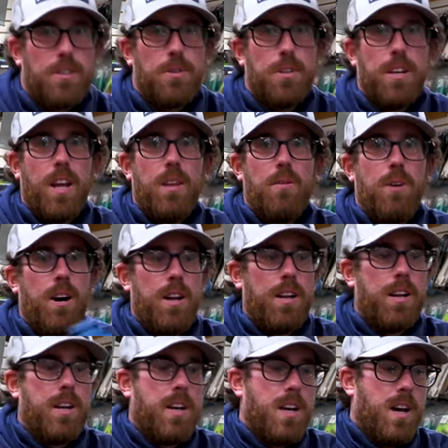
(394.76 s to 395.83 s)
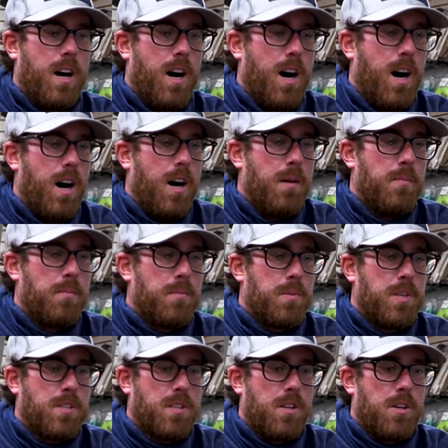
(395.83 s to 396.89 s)
to do another one.
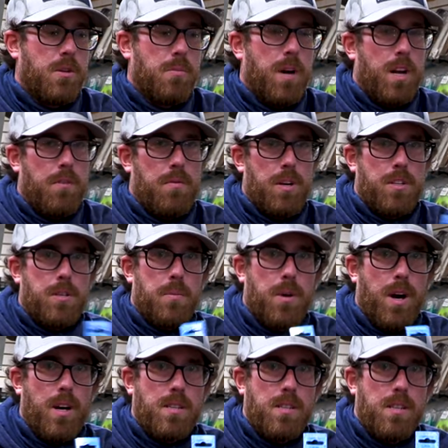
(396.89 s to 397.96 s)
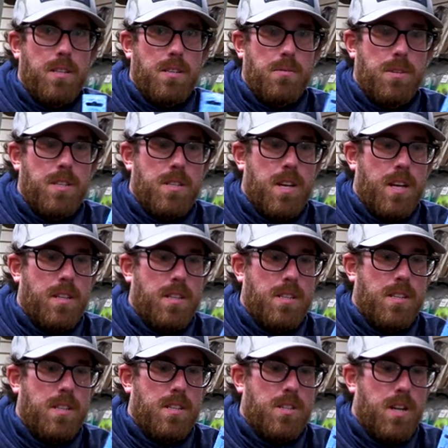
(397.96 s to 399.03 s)
These are the new Mighty Fish epoxies. We just got
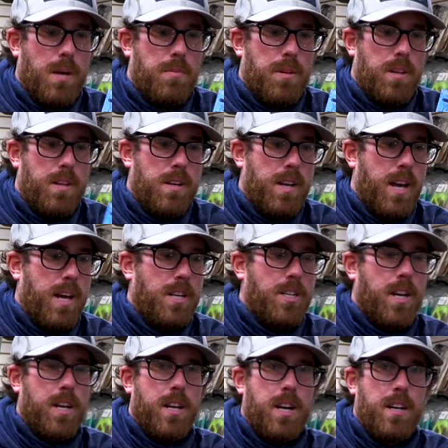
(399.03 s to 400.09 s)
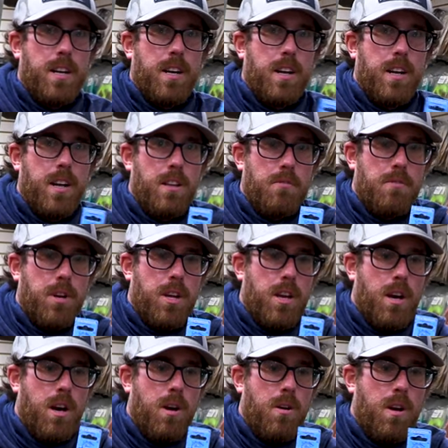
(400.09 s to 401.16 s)
these in the shop the other day. Jake and I did another
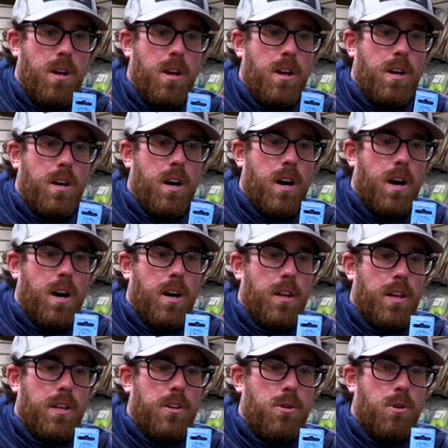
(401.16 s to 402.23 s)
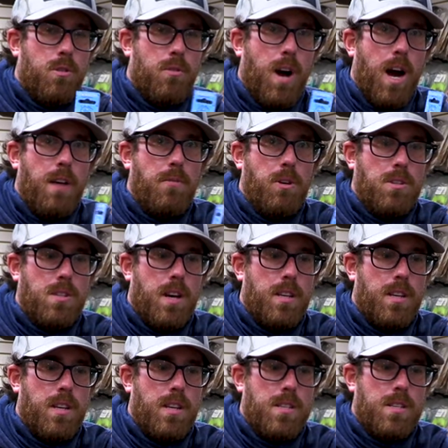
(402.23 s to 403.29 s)
video, like a new arrivals
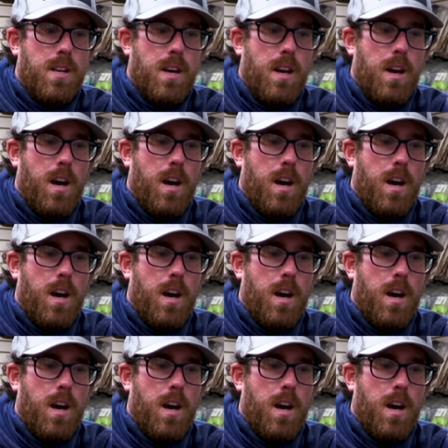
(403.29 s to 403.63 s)
on these.